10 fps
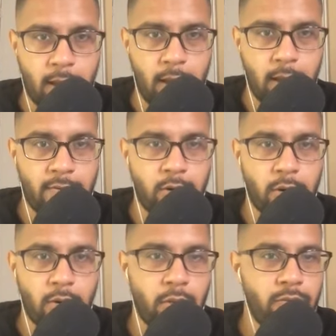And if
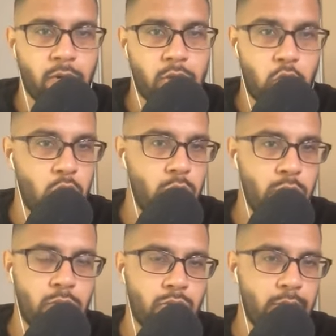you're over
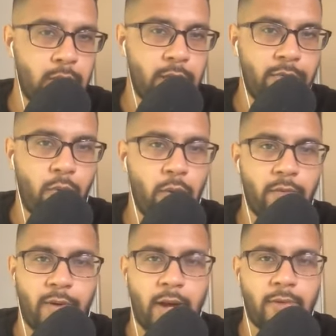2, 3, 4,
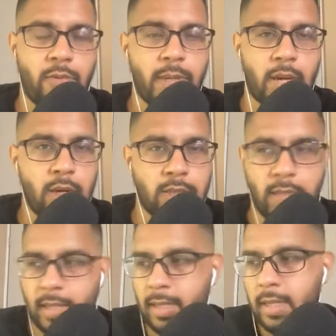5, oh my gosh,
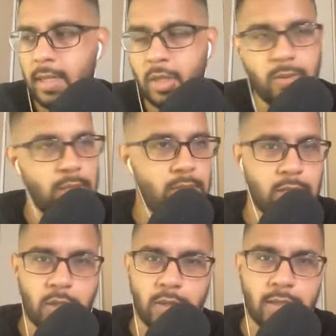then you need to
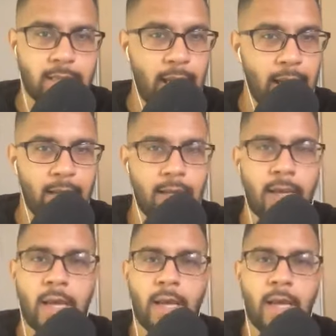start scaling.
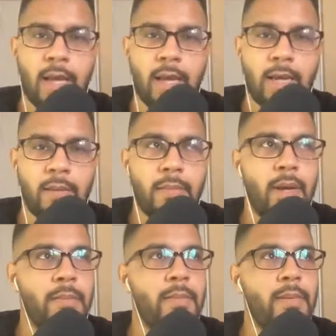
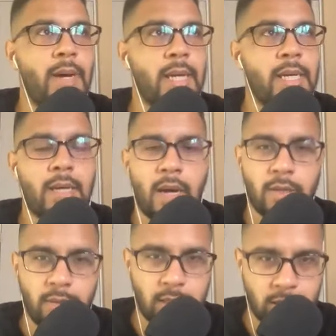Oh my God,
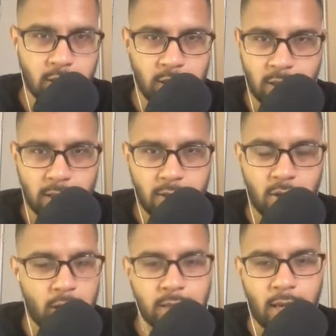you need to just
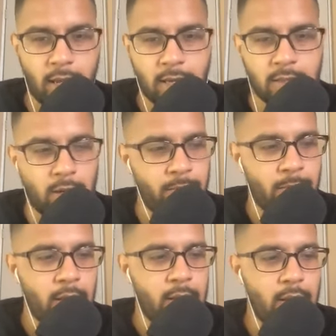start scaling. So
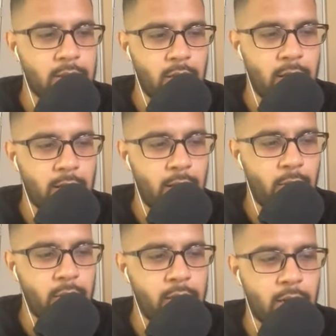that's all I
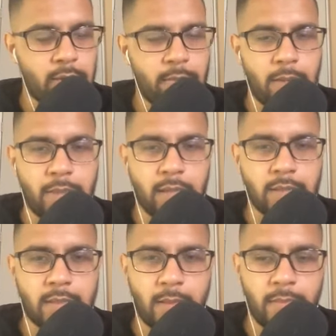wanted to talk about,
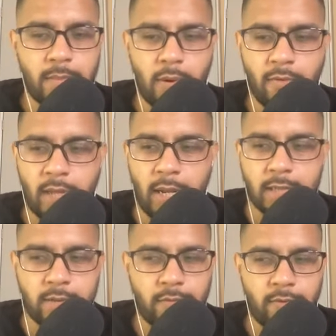because over the
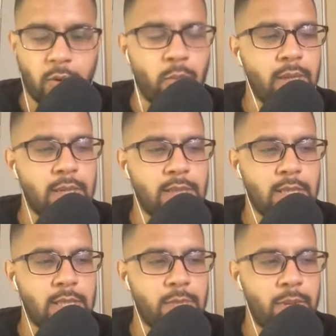last few weeks,
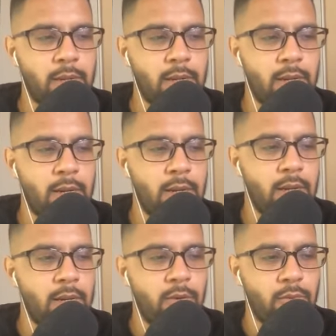it's been
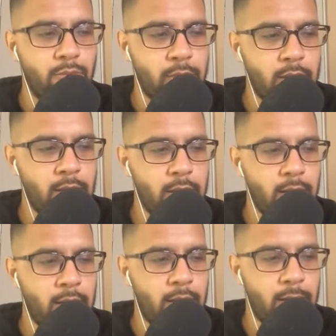really